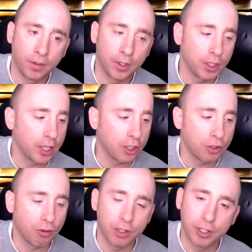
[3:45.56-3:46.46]
So that
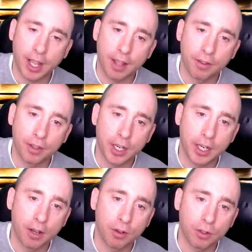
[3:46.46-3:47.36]
just runs down three
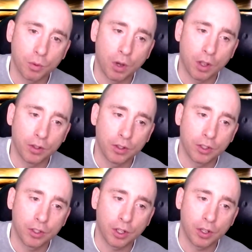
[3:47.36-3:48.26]
notes. One,
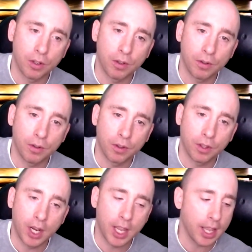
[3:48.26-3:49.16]
two,
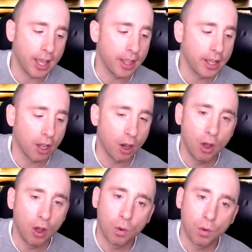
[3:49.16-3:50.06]
three, and then you got
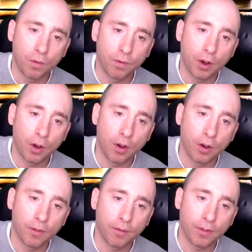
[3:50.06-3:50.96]

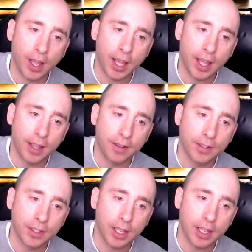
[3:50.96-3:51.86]
four, five,
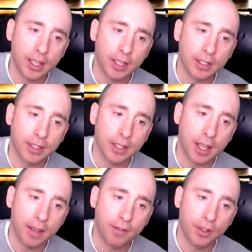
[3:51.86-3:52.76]
six,
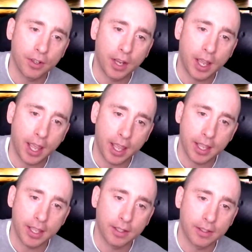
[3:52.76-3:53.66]
seven,
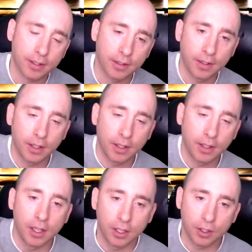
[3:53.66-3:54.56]

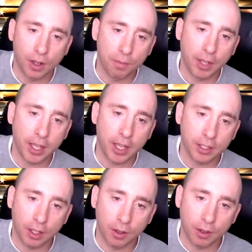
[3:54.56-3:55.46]
eight. So I'll play it
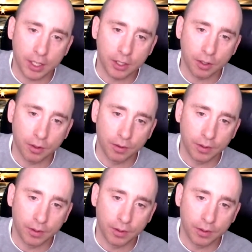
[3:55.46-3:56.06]
slowly. So